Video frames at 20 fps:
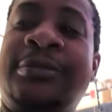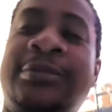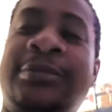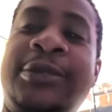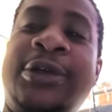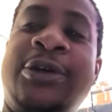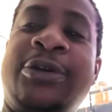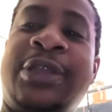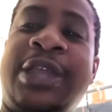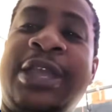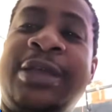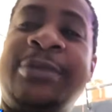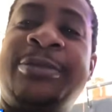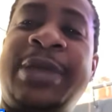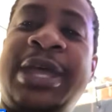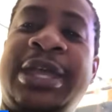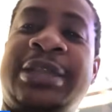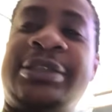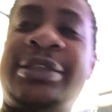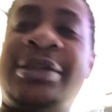okay, I'm
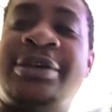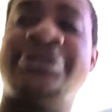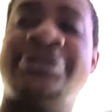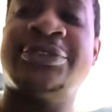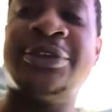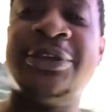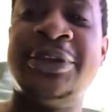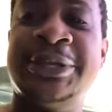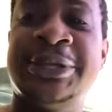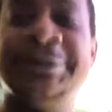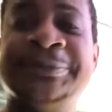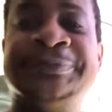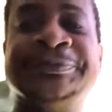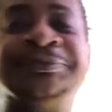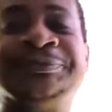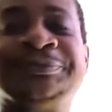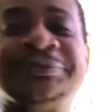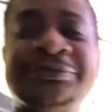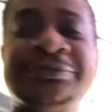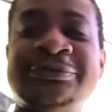back, y'all. Sorry.
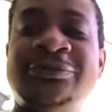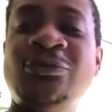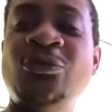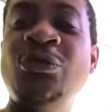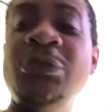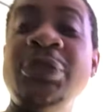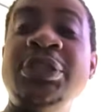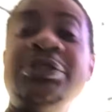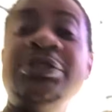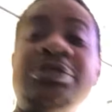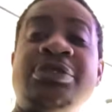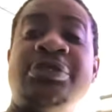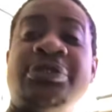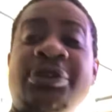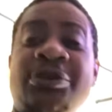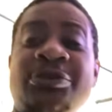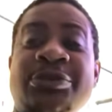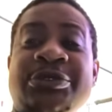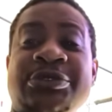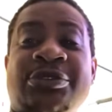You don't know
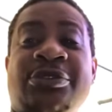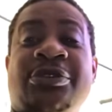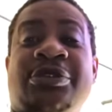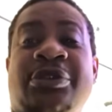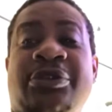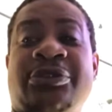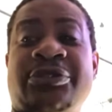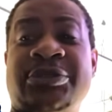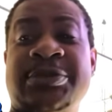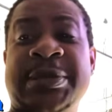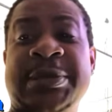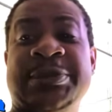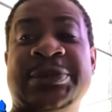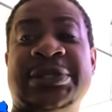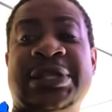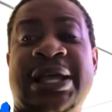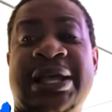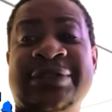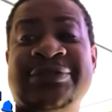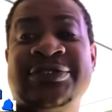what's going on in people's
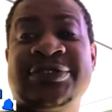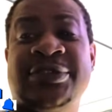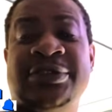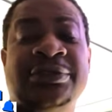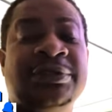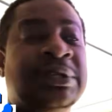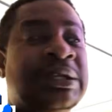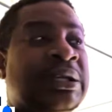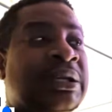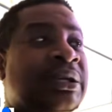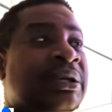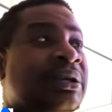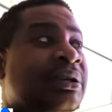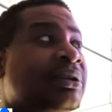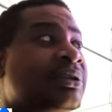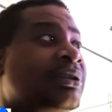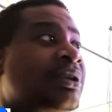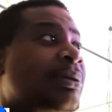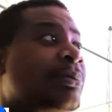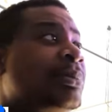lives. So
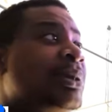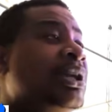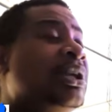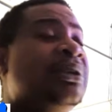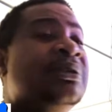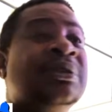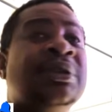be